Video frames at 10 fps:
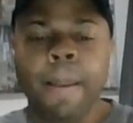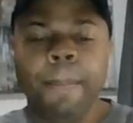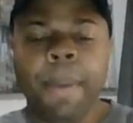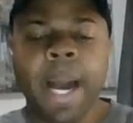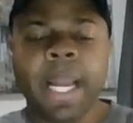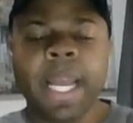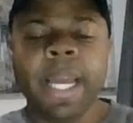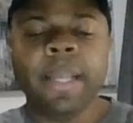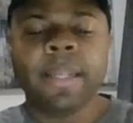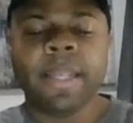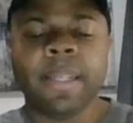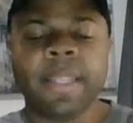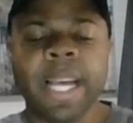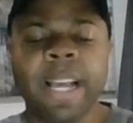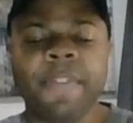money
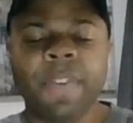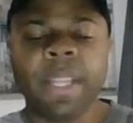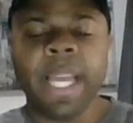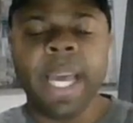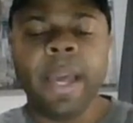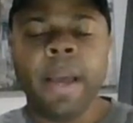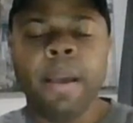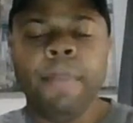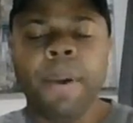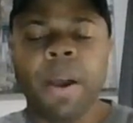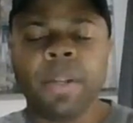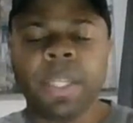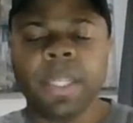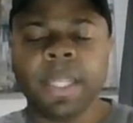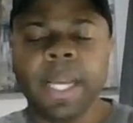successfully
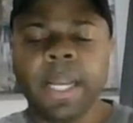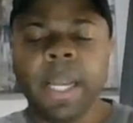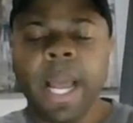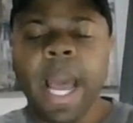purchasing